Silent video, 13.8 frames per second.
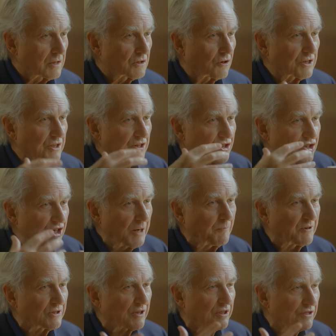So it's the
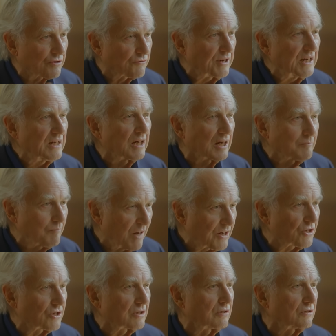shape, it's the three
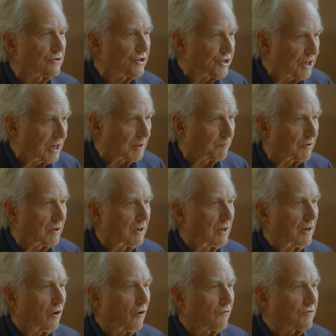dimensional shape
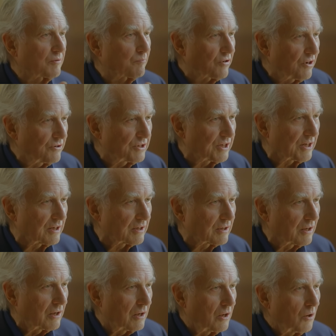of the protein